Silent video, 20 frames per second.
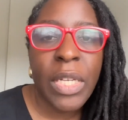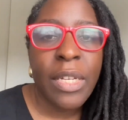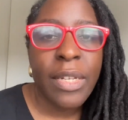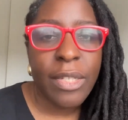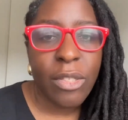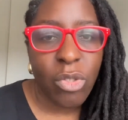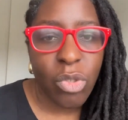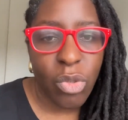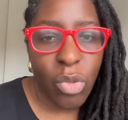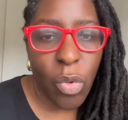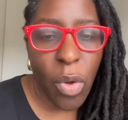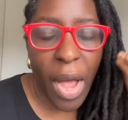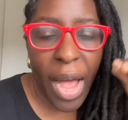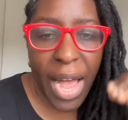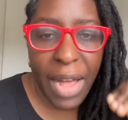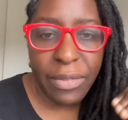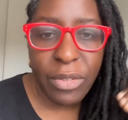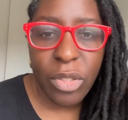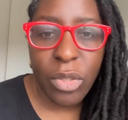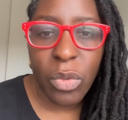So you
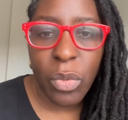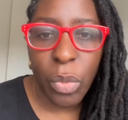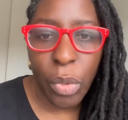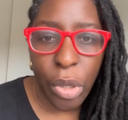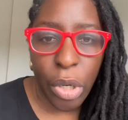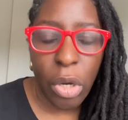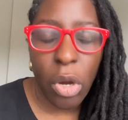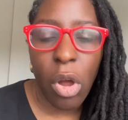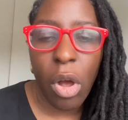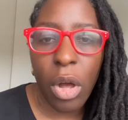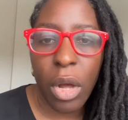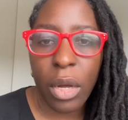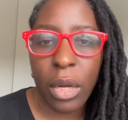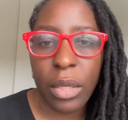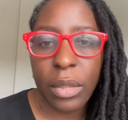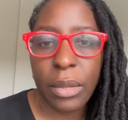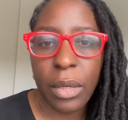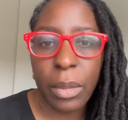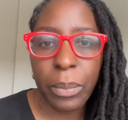have to work on